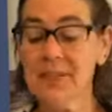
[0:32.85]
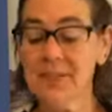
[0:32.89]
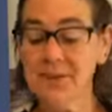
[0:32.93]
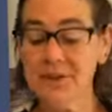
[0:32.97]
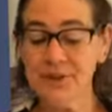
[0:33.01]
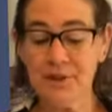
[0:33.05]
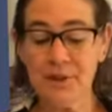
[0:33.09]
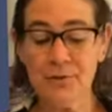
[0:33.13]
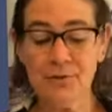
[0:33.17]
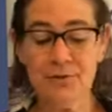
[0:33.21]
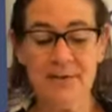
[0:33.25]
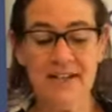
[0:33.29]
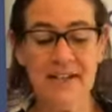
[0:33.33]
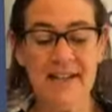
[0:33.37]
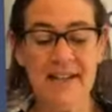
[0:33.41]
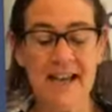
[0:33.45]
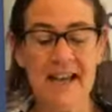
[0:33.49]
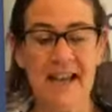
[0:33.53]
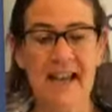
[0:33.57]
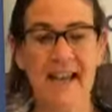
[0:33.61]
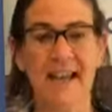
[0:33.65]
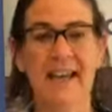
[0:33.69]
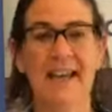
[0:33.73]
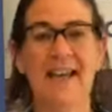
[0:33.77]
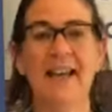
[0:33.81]
So
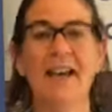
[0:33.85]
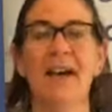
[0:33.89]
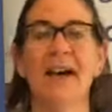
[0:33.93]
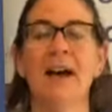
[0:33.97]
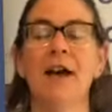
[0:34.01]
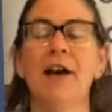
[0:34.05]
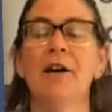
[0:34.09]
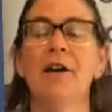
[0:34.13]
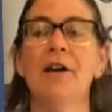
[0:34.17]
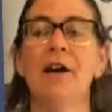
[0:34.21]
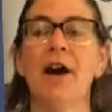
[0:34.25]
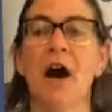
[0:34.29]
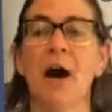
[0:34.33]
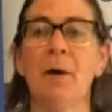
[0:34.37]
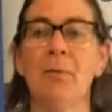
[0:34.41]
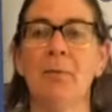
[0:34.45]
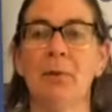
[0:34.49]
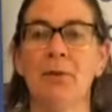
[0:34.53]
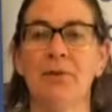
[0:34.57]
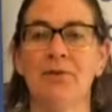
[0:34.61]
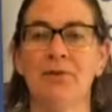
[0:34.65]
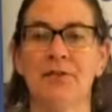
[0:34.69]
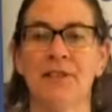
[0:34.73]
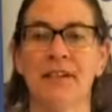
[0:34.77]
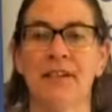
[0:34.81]
today,
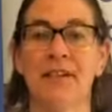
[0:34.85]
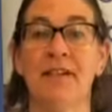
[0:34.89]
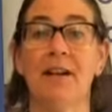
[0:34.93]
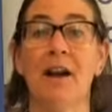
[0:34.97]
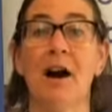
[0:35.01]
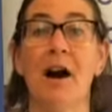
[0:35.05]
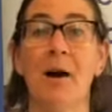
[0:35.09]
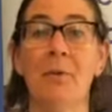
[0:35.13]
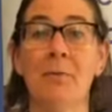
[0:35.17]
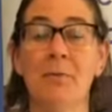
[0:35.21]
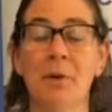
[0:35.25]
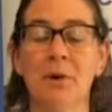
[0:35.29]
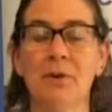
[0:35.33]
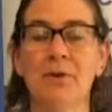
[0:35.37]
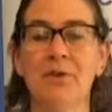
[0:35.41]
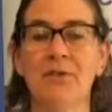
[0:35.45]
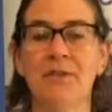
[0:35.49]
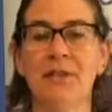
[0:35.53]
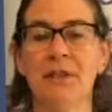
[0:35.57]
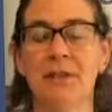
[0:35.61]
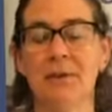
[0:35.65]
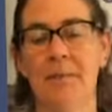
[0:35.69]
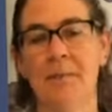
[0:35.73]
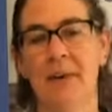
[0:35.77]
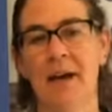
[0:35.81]
composting,
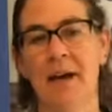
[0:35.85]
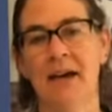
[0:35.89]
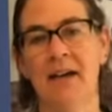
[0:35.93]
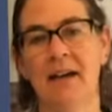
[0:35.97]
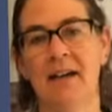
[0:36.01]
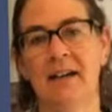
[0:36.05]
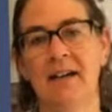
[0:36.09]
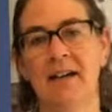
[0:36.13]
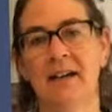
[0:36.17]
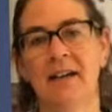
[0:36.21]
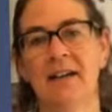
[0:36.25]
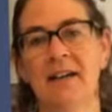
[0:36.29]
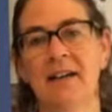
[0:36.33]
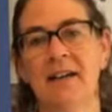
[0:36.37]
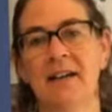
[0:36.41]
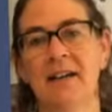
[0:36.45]
compost in a bag.